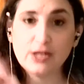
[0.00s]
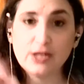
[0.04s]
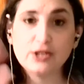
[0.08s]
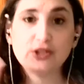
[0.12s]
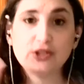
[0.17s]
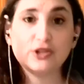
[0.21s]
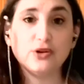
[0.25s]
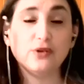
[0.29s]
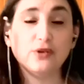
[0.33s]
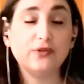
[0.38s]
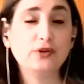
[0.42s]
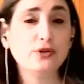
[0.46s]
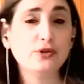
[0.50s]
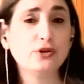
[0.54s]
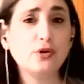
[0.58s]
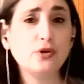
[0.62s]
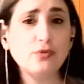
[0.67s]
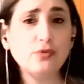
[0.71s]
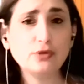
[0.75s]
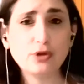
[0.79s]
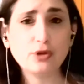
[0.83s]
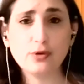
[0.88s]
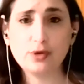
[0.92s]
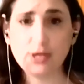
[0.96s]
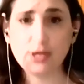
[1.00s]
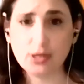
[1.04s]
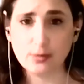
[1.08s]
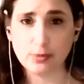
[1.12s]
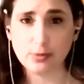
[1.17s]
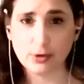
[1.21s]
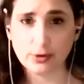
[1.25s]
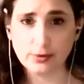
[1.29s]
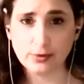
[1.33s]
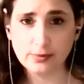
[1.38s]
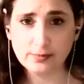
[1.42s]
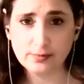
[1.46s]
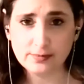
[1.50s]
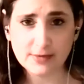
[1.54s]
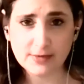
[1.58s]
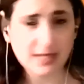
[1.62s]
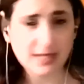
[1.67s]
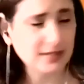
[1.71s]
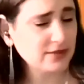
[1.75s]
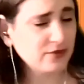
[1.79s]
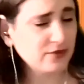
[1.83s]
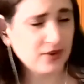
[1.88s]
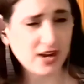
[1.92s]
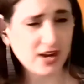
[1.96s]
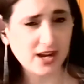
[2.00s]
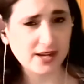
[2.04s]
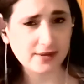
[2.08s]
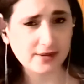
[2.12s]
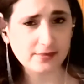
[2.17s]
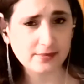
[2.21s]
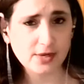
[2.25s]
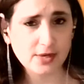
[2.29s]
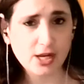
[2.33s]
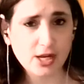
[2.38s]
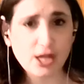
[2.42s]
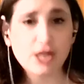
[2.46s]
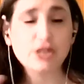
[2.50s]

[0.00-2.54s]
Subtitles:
So if you don't know Hebrew, that's fine.